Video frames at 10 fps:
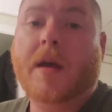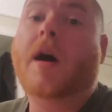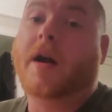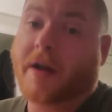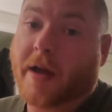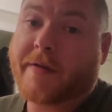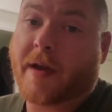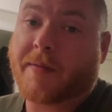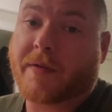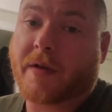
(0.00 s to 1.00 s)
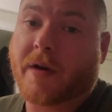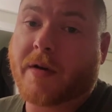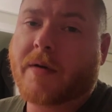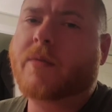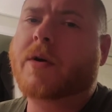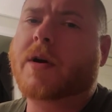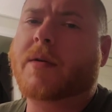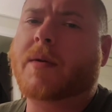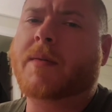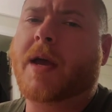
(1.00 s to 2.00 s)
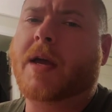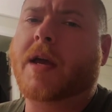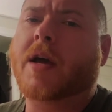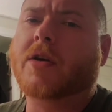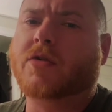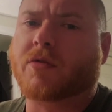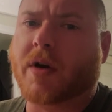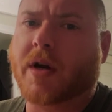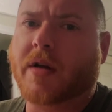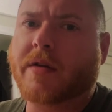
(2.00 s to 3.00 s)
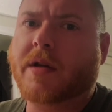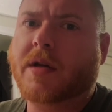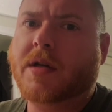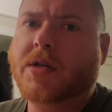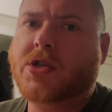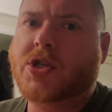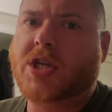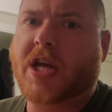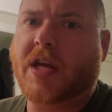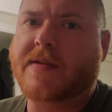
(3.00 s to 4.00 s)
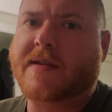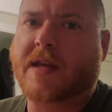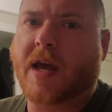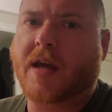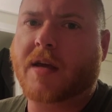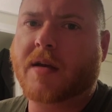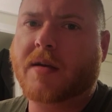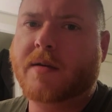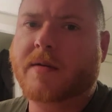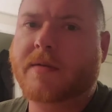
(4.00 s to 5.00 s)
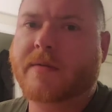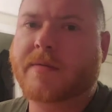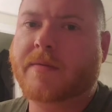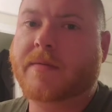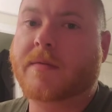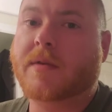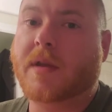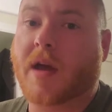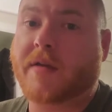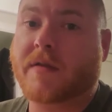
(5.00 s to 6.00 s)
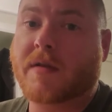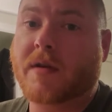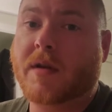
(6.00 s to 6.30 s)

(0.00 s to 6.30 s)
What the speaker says: Our next episode, we're going to be making grilled cheesesteak. Yes,